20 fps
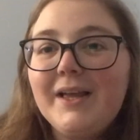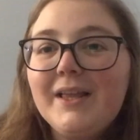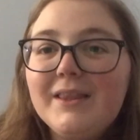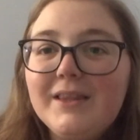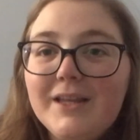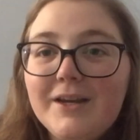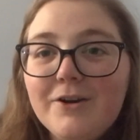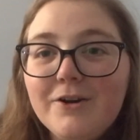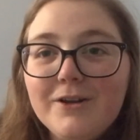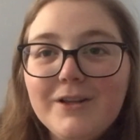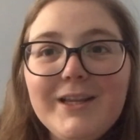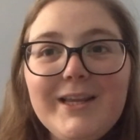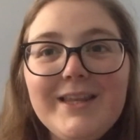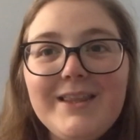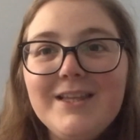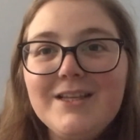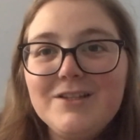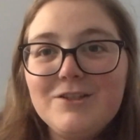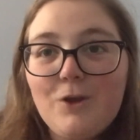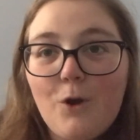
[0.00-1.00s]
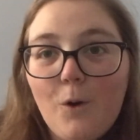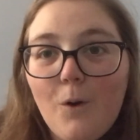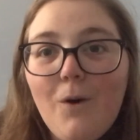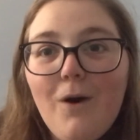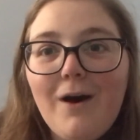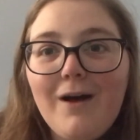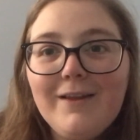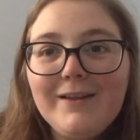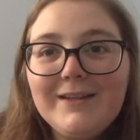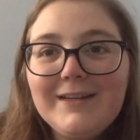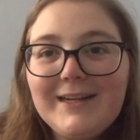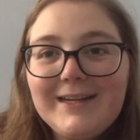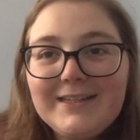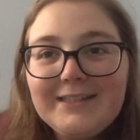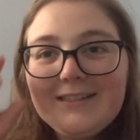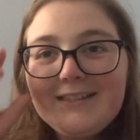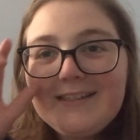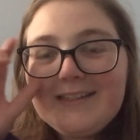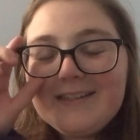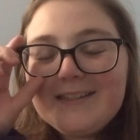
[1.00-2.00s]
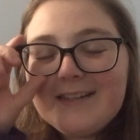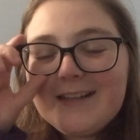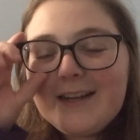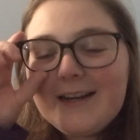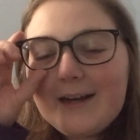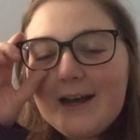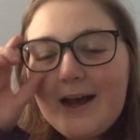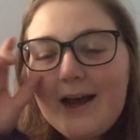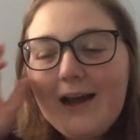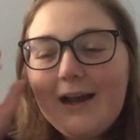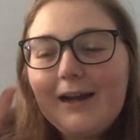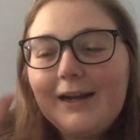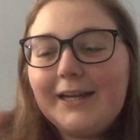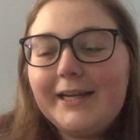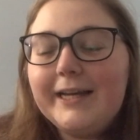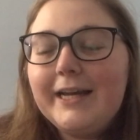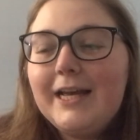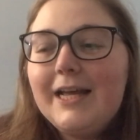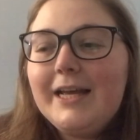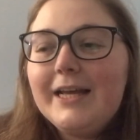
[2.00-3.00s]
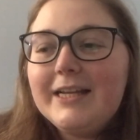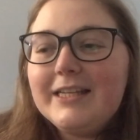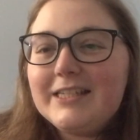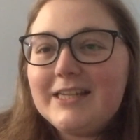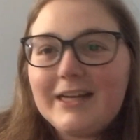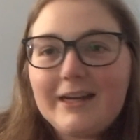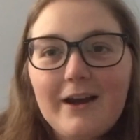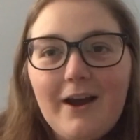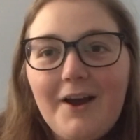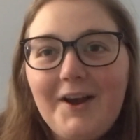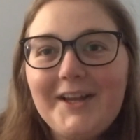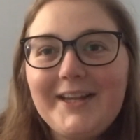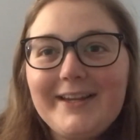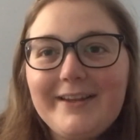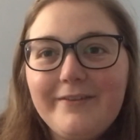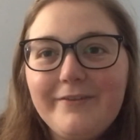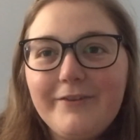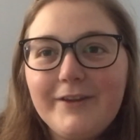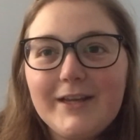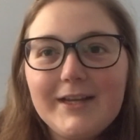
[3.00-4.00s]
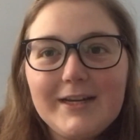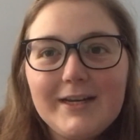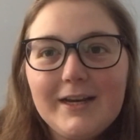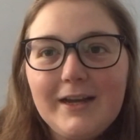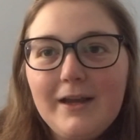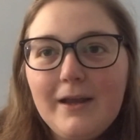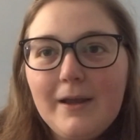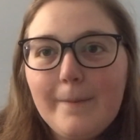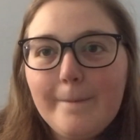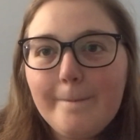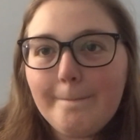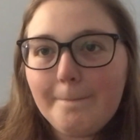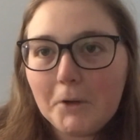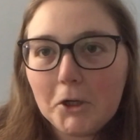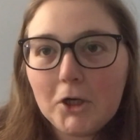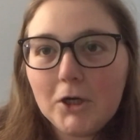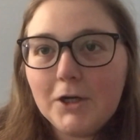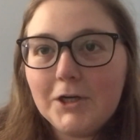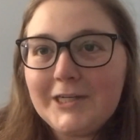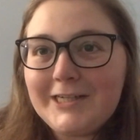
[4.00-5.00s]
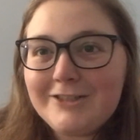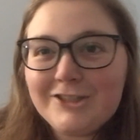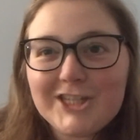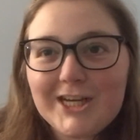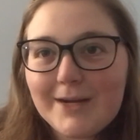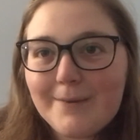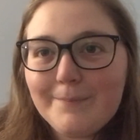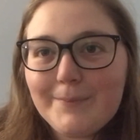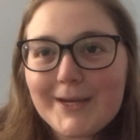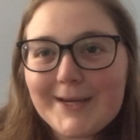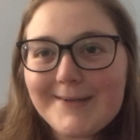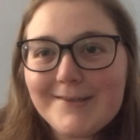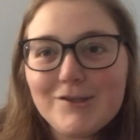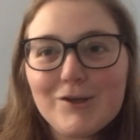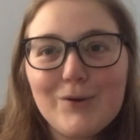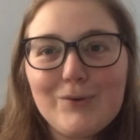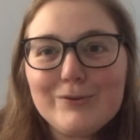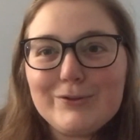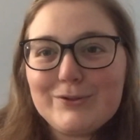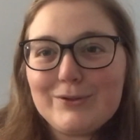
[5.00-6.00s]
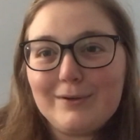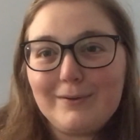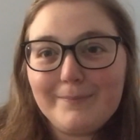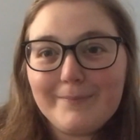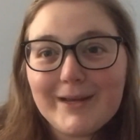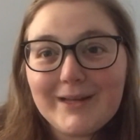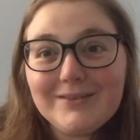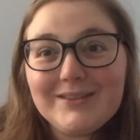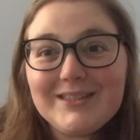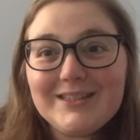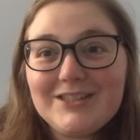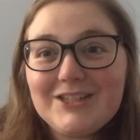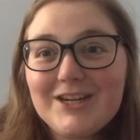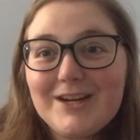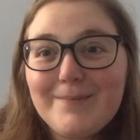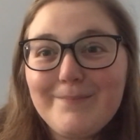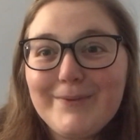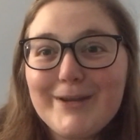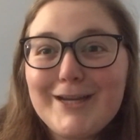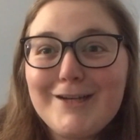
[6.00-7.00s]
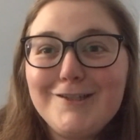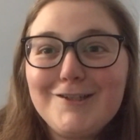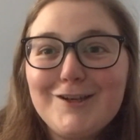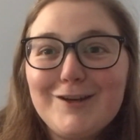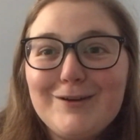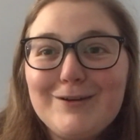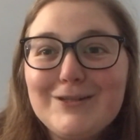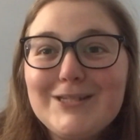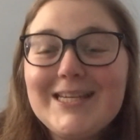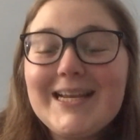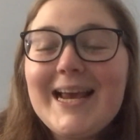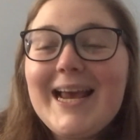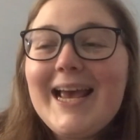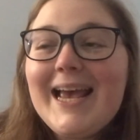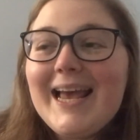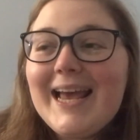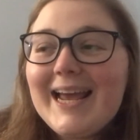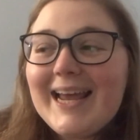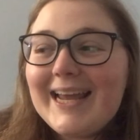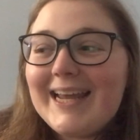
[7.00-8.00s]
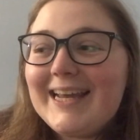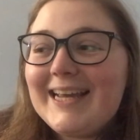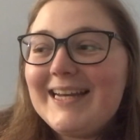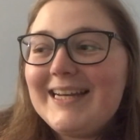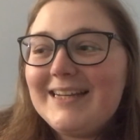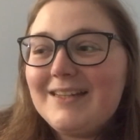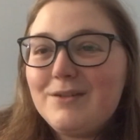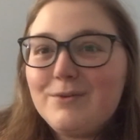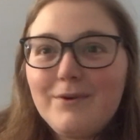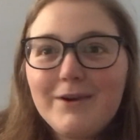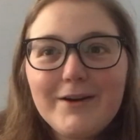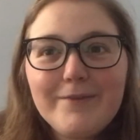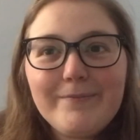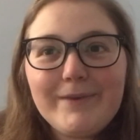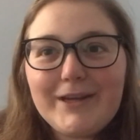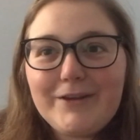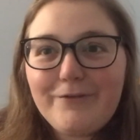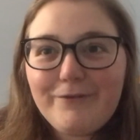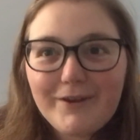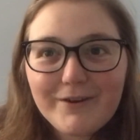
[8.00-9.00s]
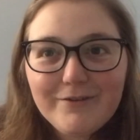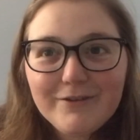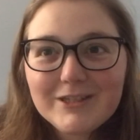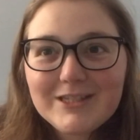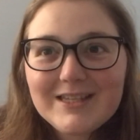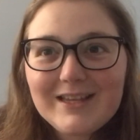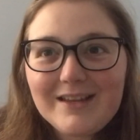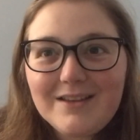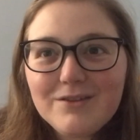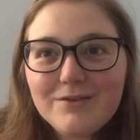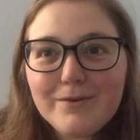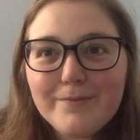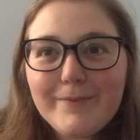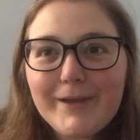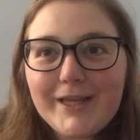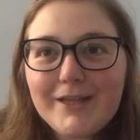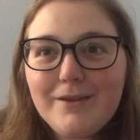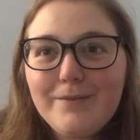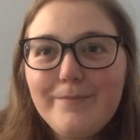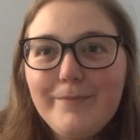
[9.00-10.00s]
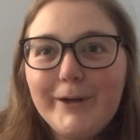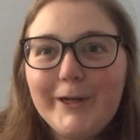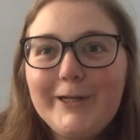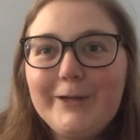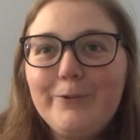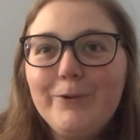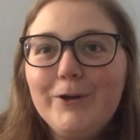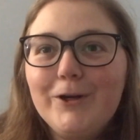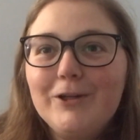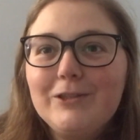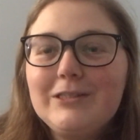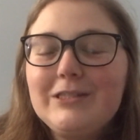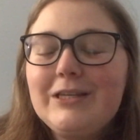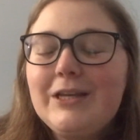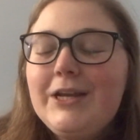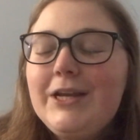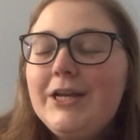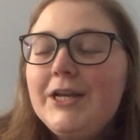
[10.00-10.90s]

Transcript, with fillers: Literally, this whole holiday season, I did not even burn a champagne toast or melt a champagne toast and it's one of my favorite scents from Bath & Body Works.